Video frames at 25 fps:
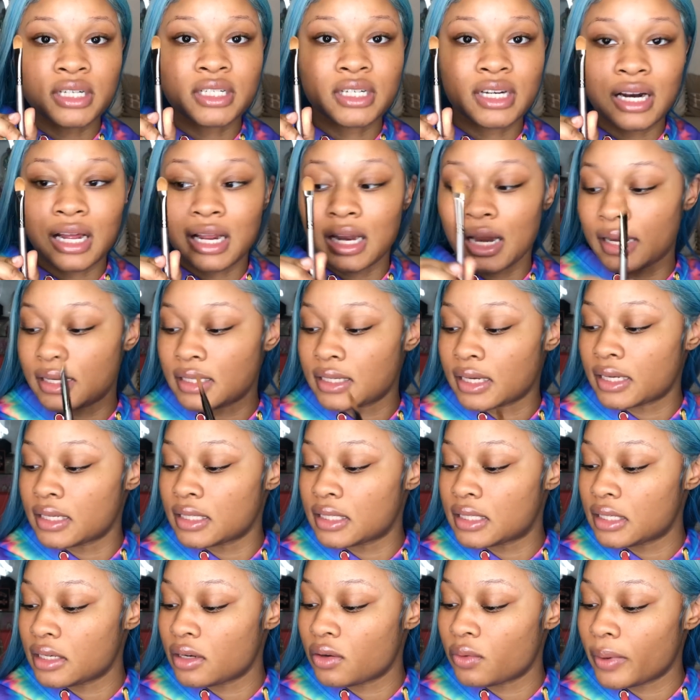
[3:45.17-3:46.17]
that I like to
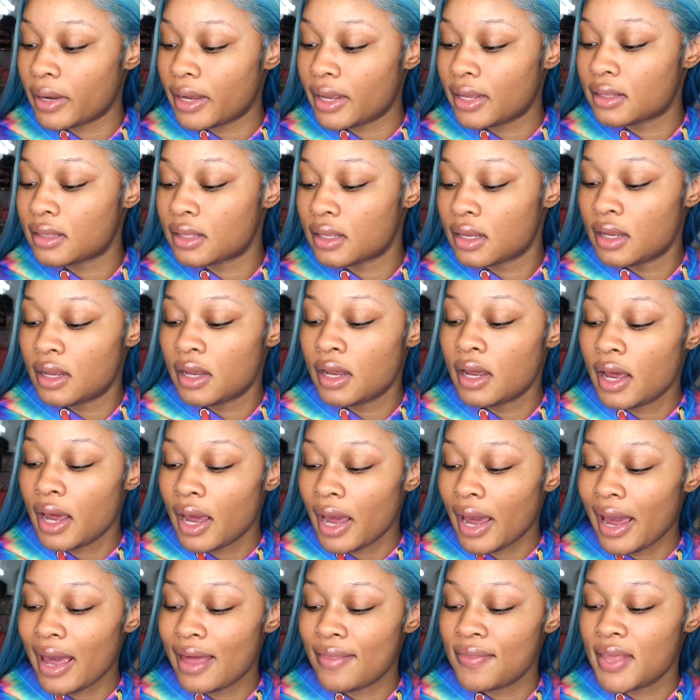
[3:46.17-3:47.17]
conceal with.
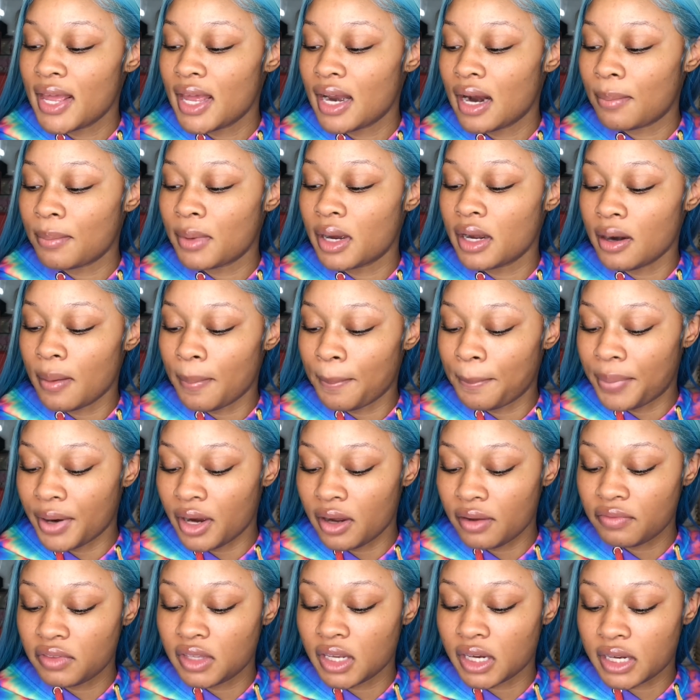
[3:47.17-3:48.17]
And then I'm gonna
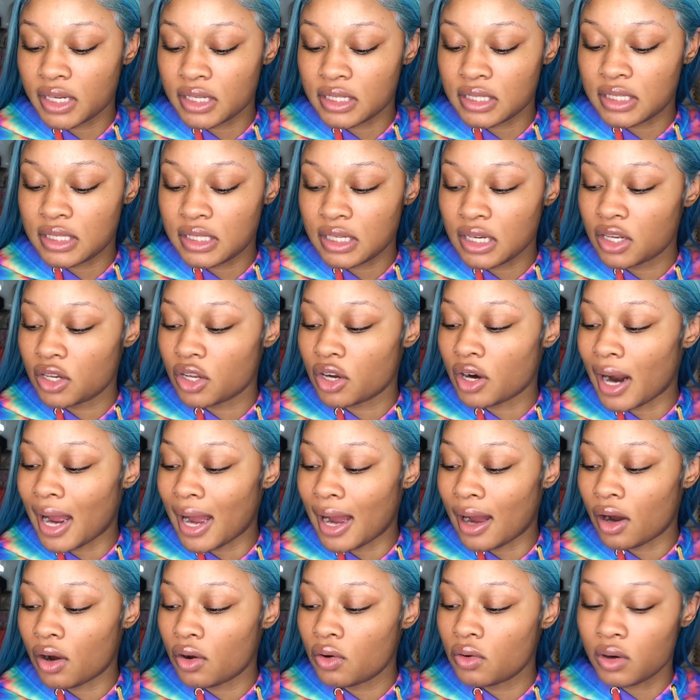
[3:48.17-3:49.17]
buff the concealer
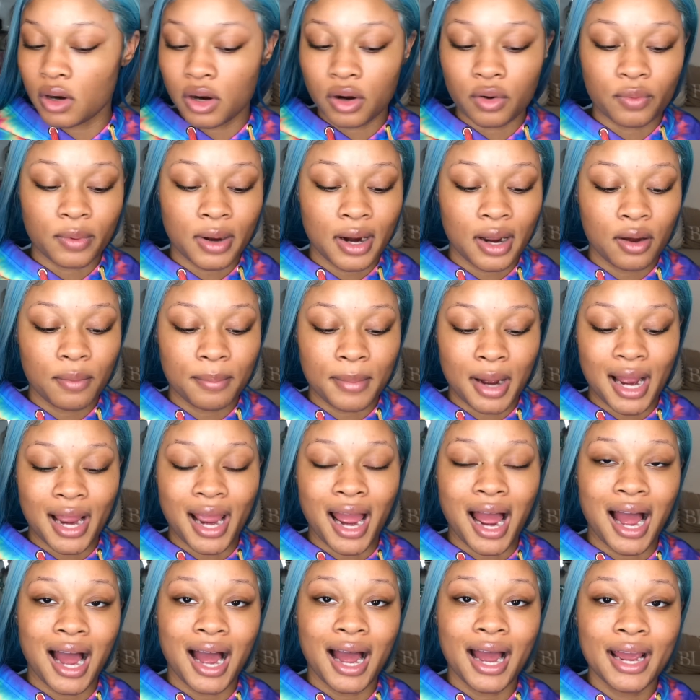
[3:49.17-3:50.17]
out around
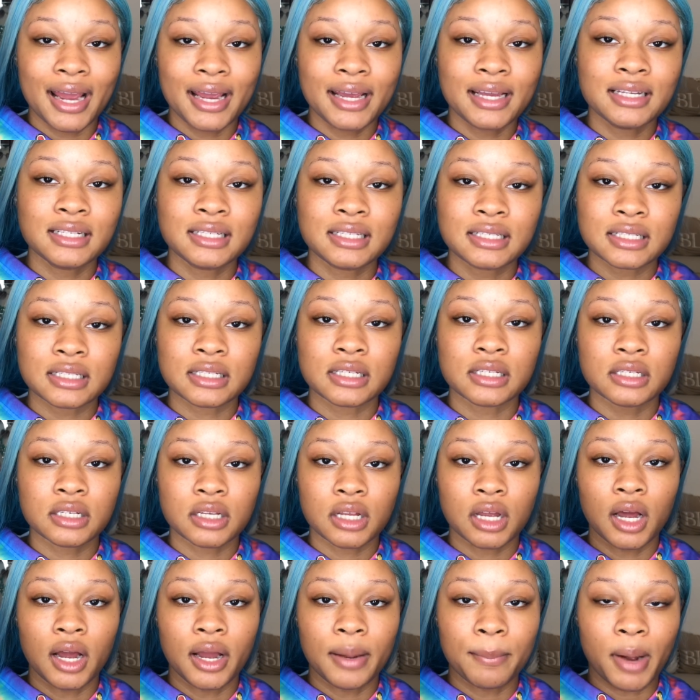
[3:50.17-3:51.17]
my eyes
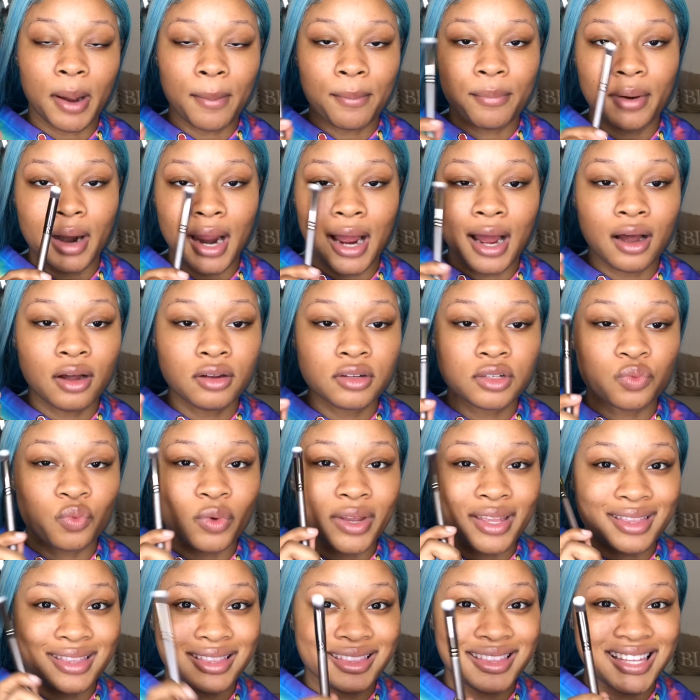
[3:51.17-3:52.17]
and my brows
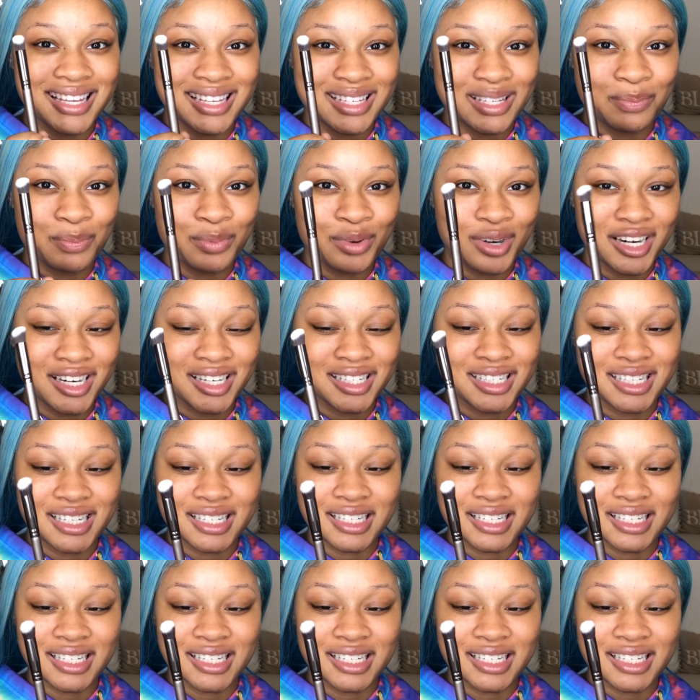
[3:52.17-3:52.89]
with this brush,